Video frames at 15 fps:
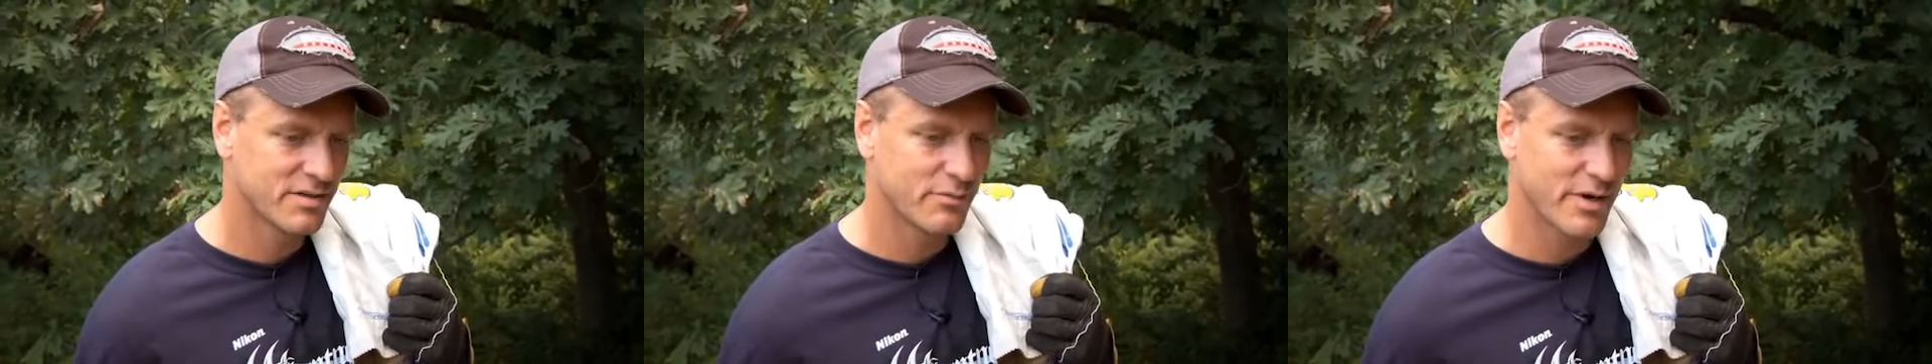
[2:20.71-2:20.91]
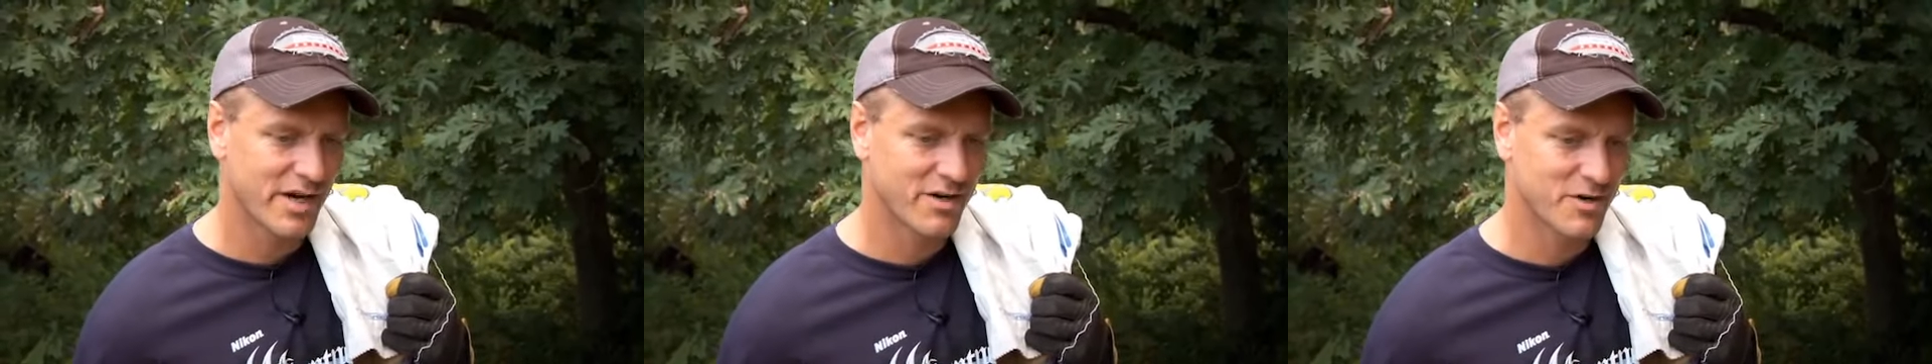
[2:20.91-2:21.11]

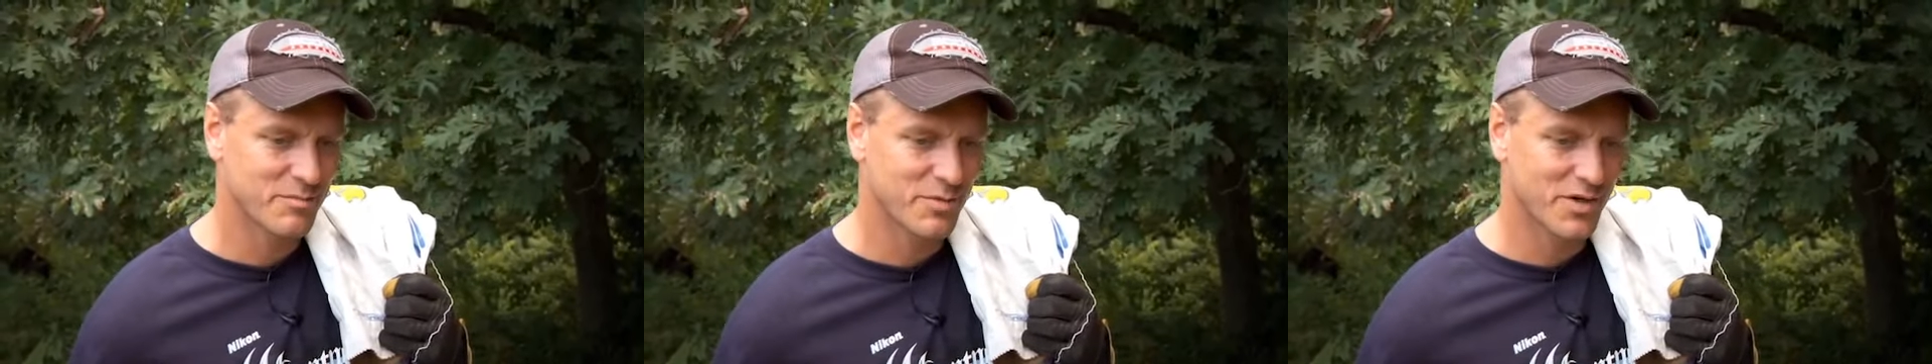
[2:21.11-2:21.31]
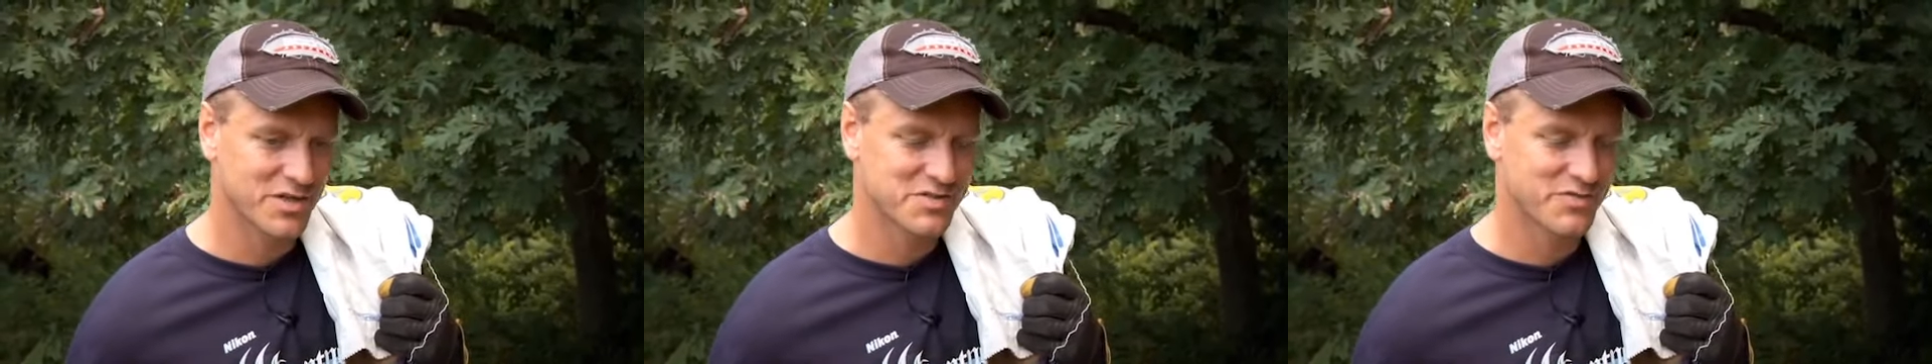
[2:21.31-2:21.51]

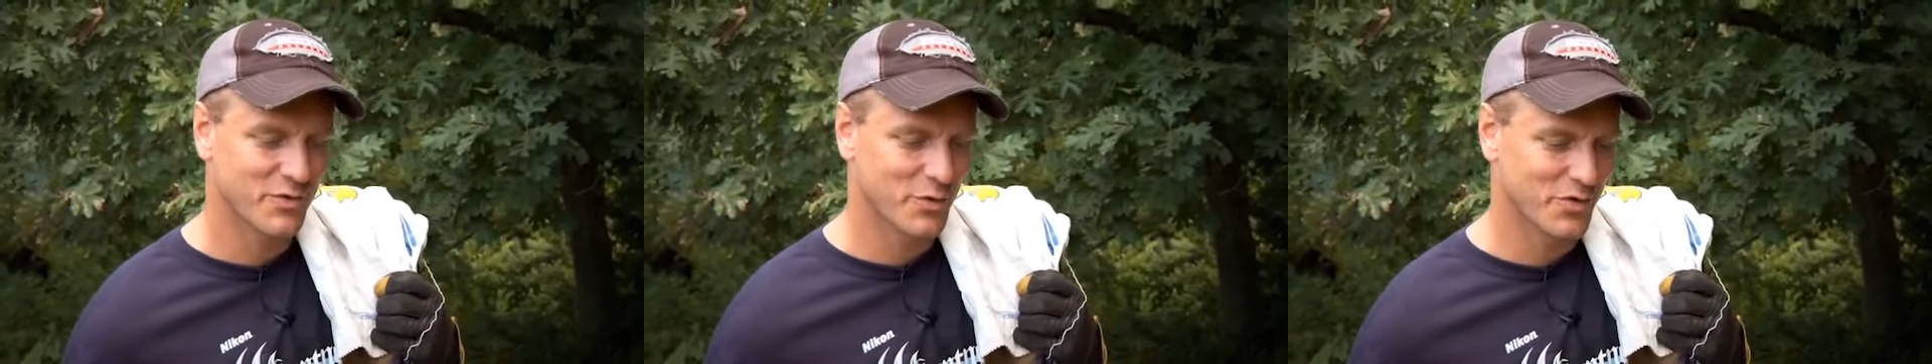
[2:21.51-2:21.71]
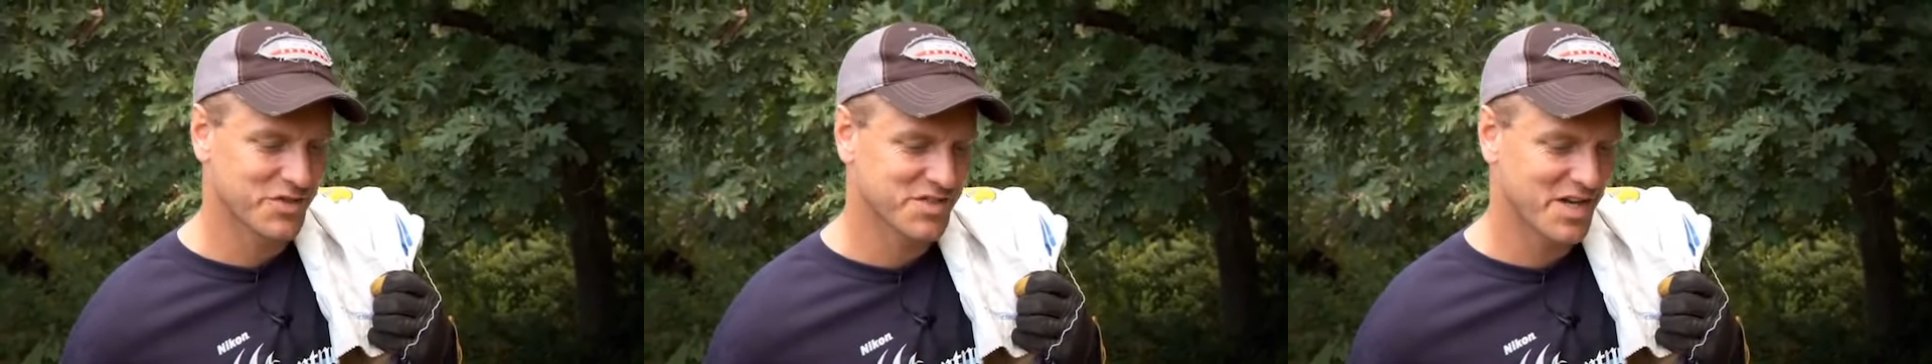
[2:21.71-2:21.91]
record books
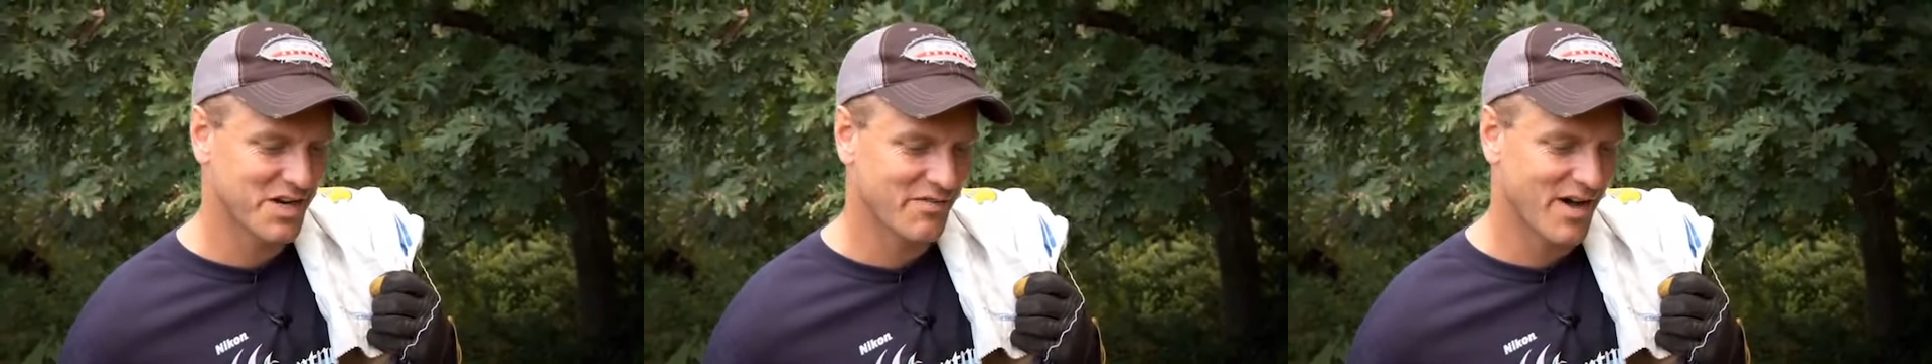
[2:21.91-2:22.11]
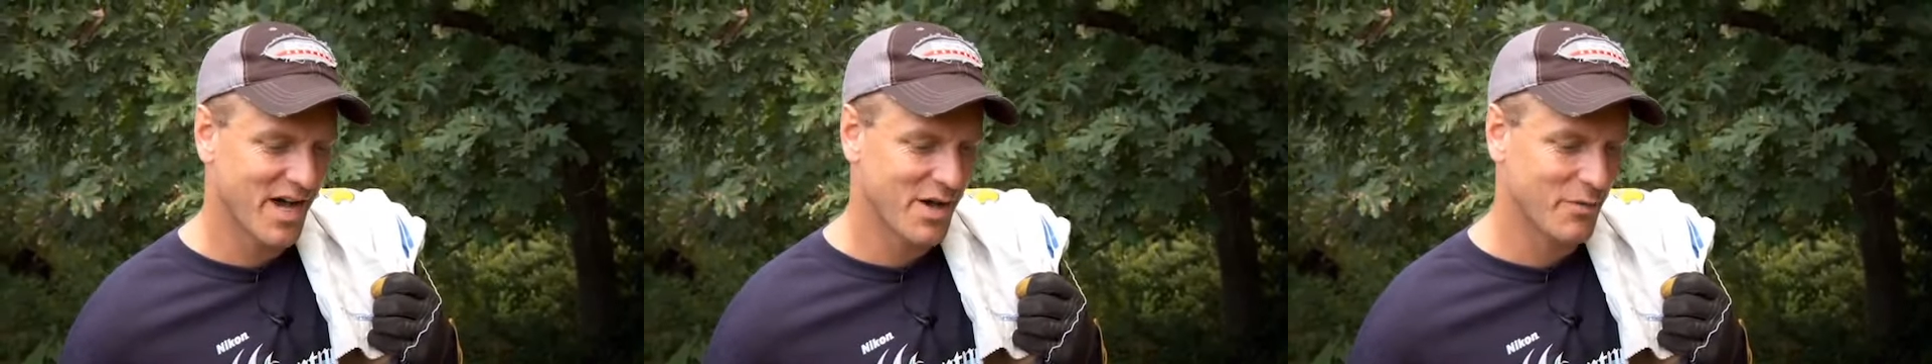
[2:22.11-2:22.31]
for the state
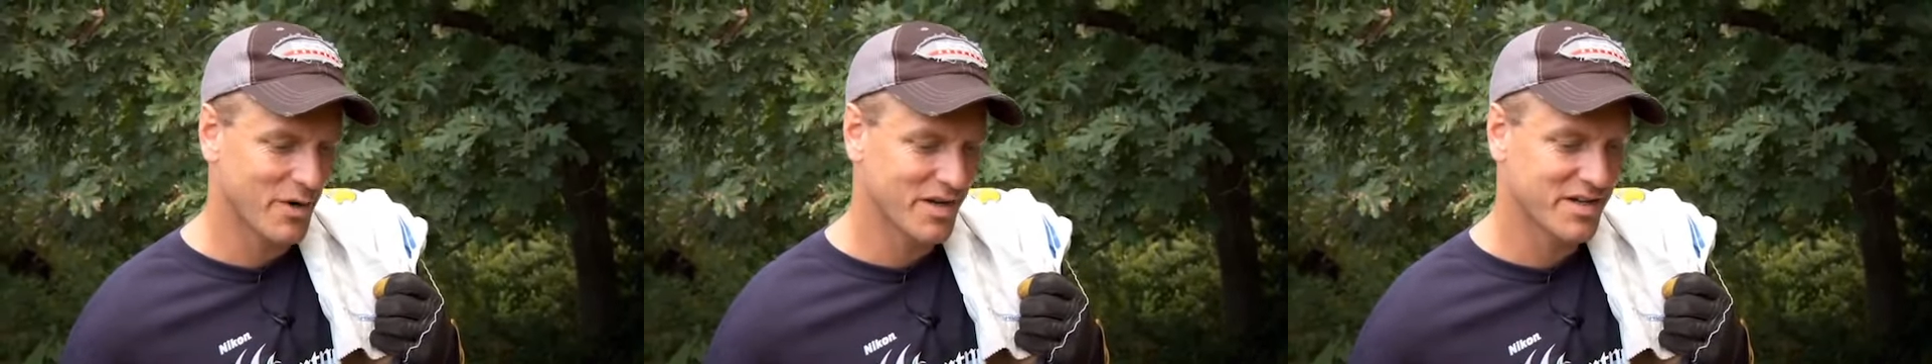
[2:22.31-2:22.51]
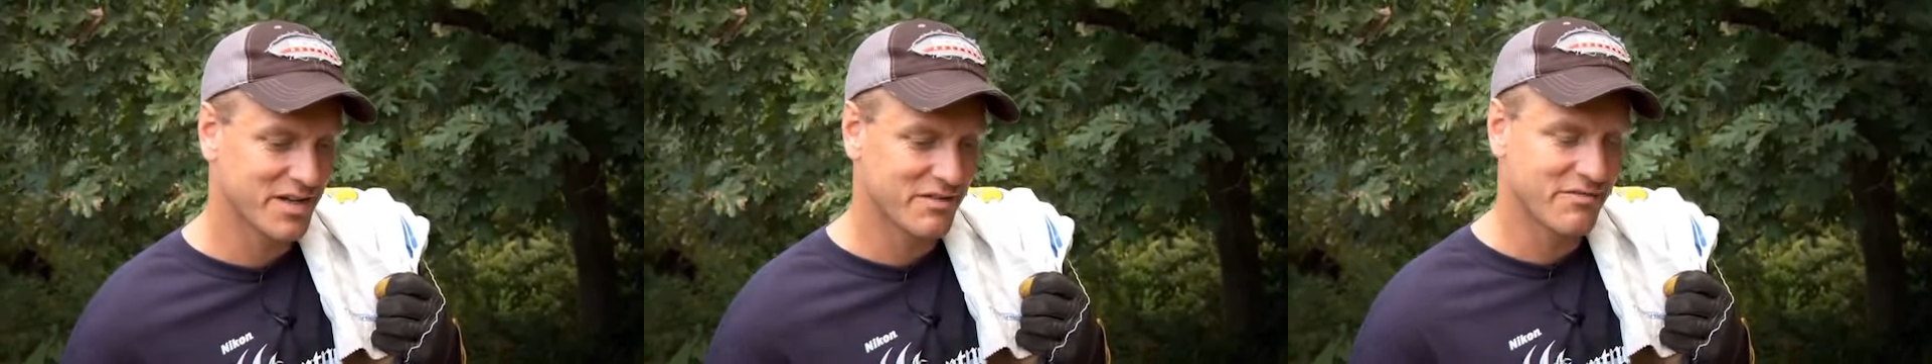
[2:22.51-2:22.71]
of Iowa,